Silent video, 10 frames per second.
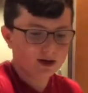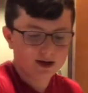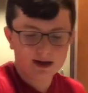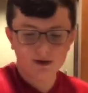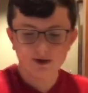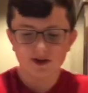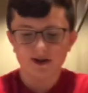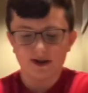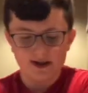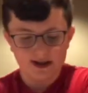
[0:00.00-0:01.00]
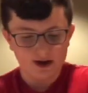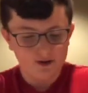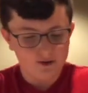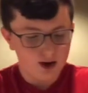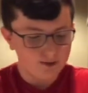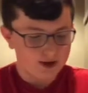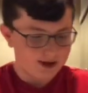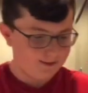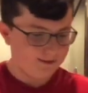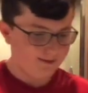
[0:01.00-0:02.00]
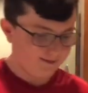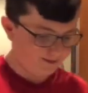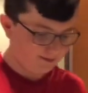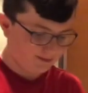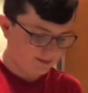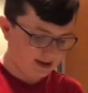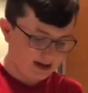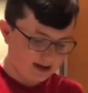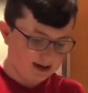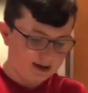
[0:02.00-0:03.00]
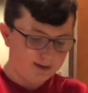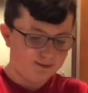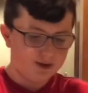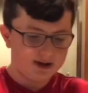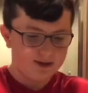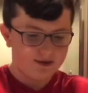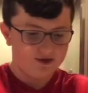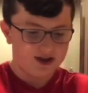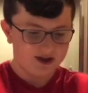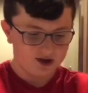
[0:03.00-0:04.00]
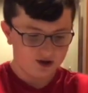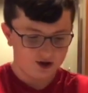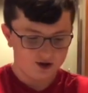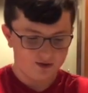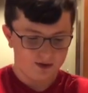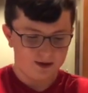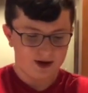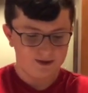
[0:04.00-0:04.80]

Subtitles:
Now we're just gonna take over our bread and put some of this onto our bread.